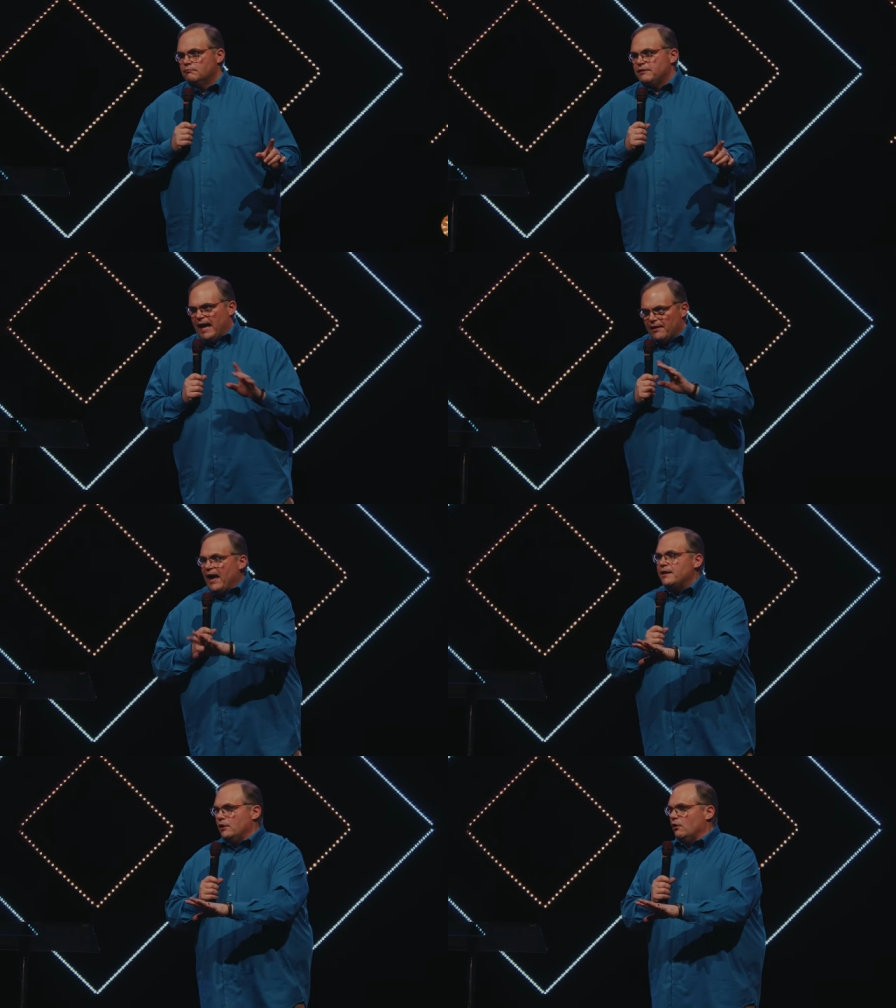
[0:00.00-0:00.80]
Yeah,
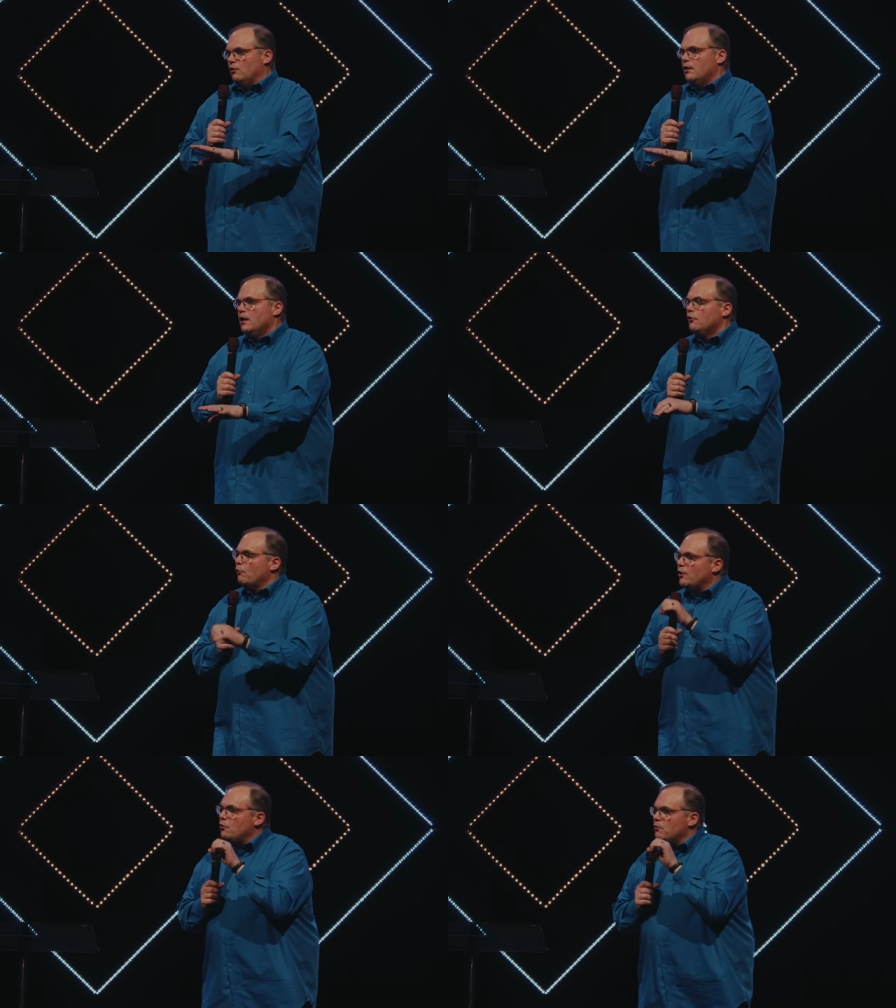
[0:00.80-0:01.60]
that Nero, the
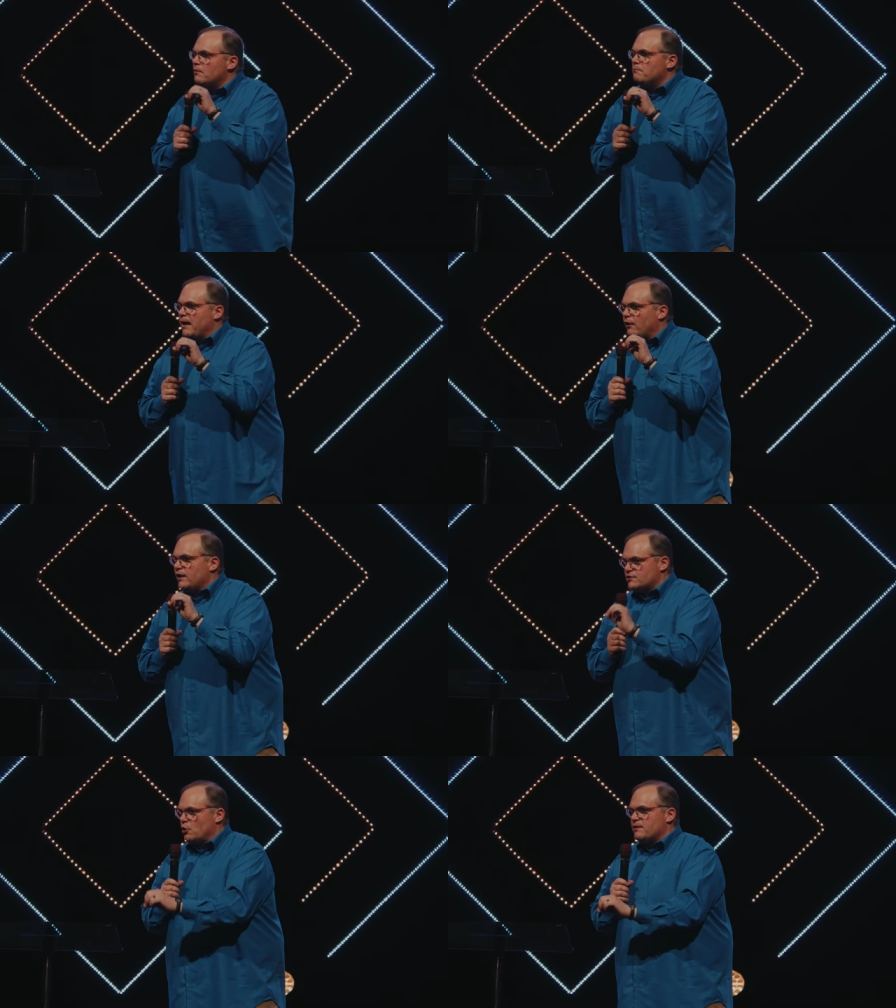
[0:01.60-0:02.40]
one who married
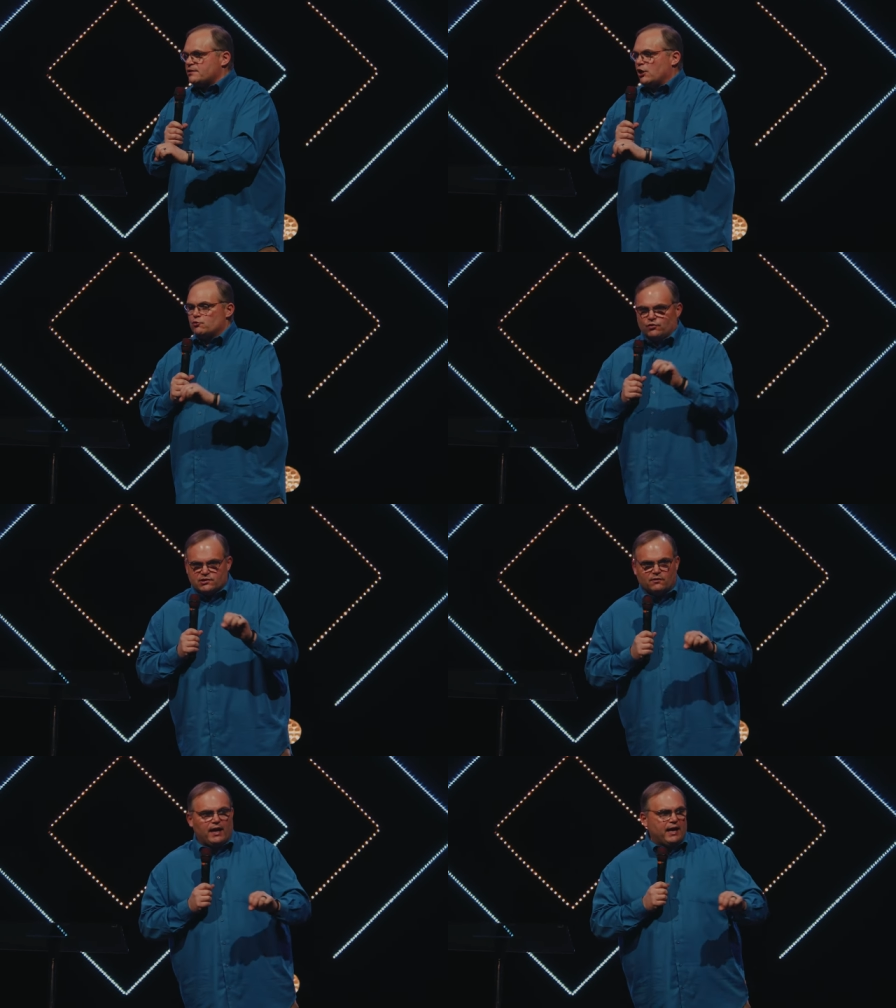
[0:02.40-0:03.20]
his homosexual
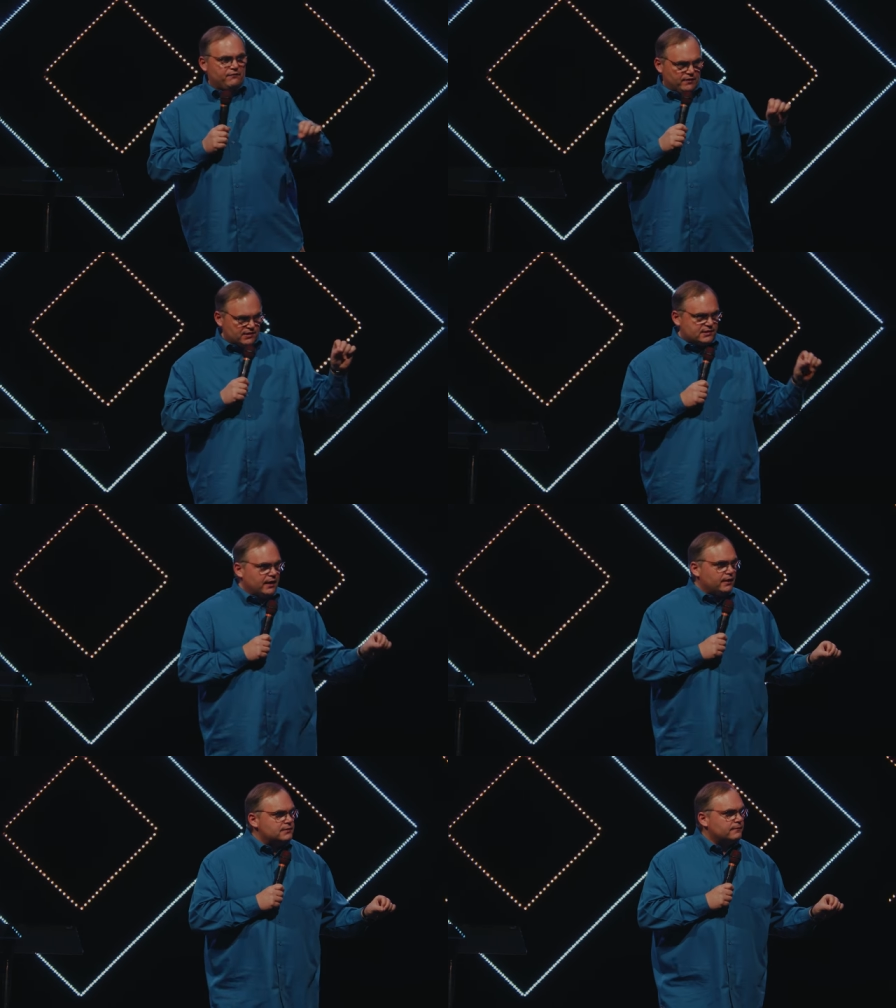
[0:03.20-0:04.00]
slave in the
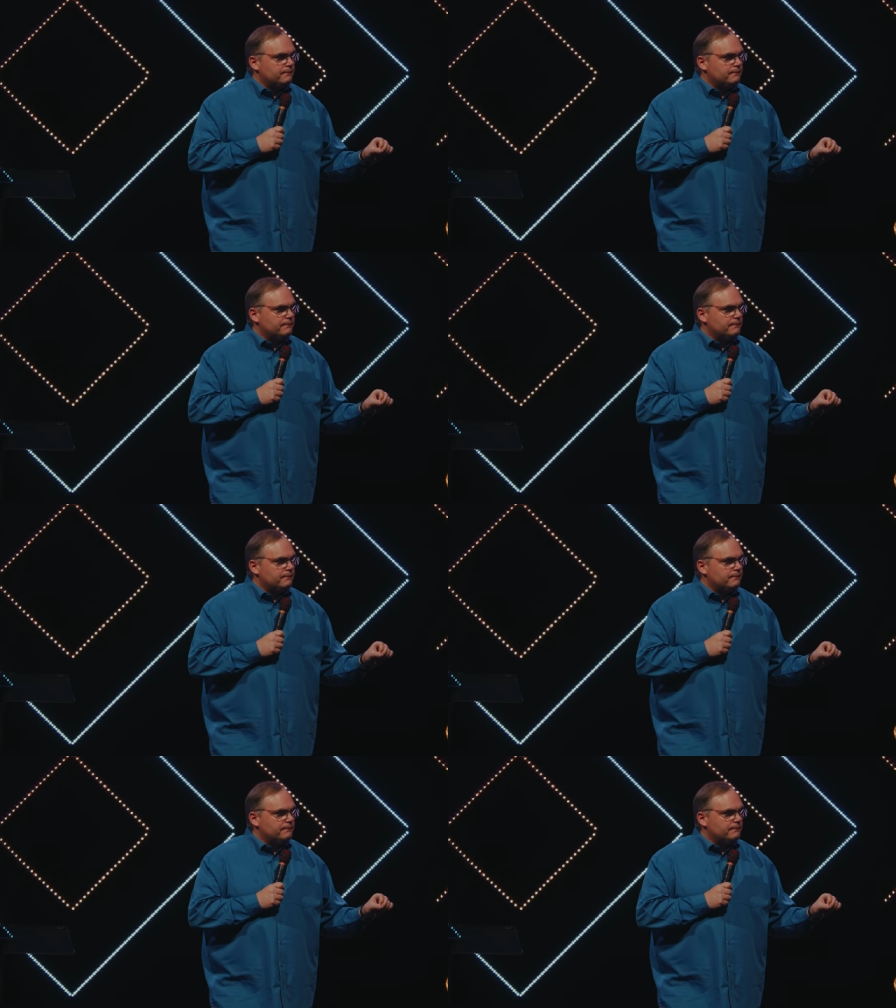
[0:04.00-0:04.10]
Senate